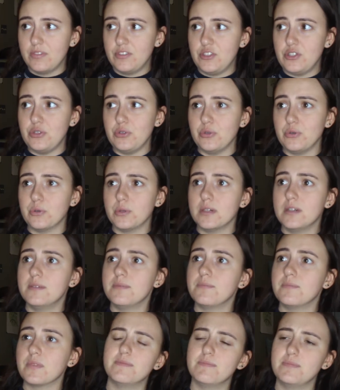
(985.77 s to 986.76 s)
to
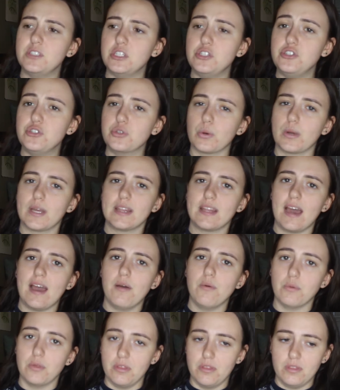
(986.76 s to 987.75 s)
join
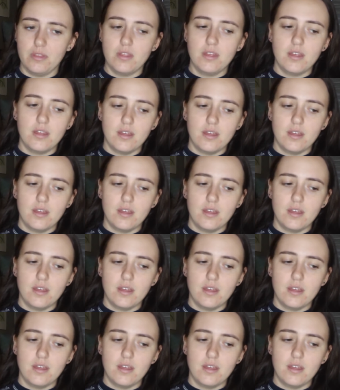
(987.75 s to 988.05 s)
that with